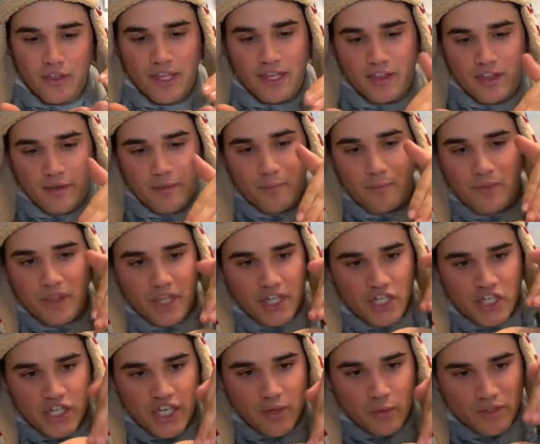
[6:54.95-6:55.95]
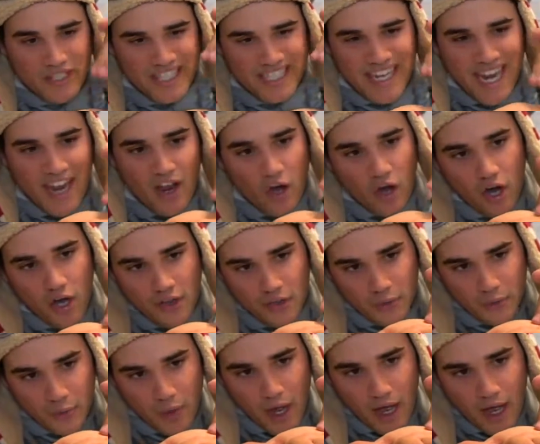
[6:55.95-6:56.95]
the jig will stay on
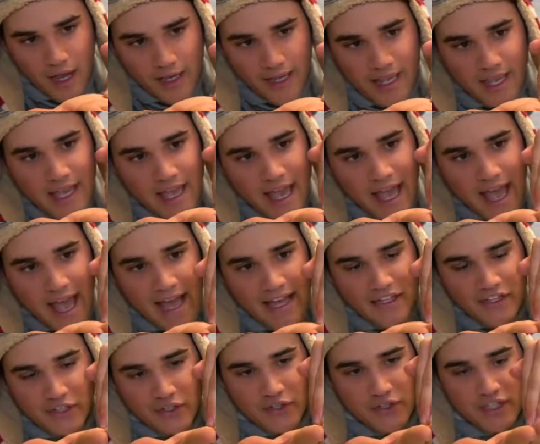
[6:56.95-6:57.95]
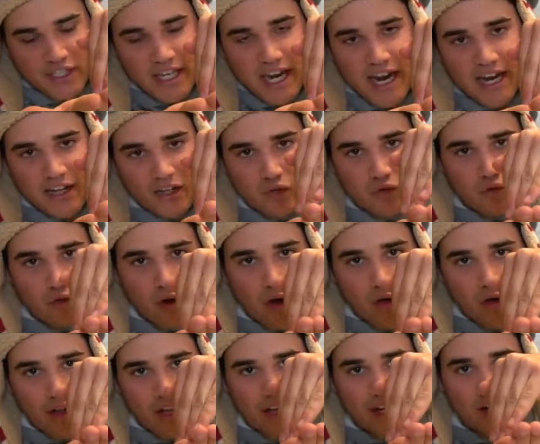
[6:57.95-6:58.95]
the rock as you're just kind of
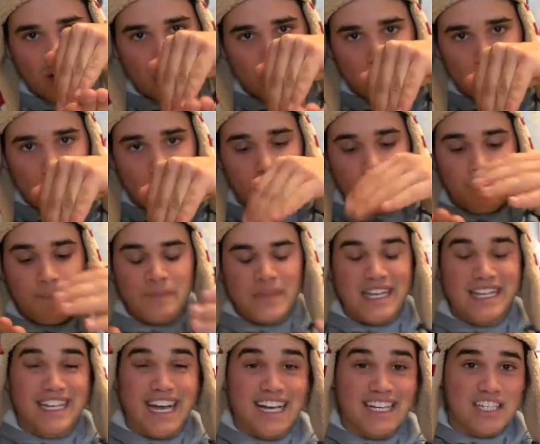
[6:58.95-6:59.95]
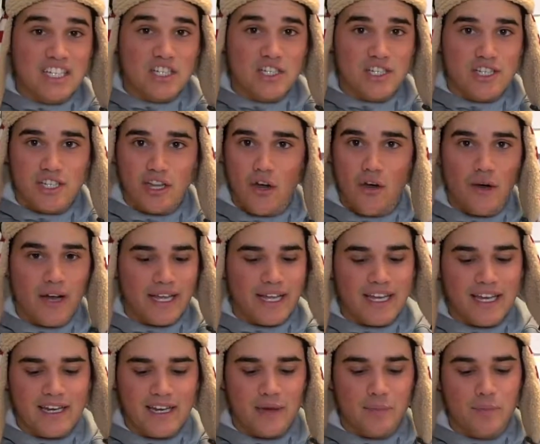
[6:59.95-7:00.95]
crawling it along, nice and slow.
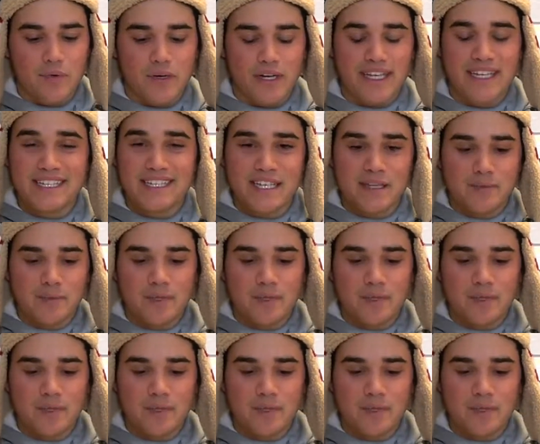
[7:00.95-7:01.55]
Again, easy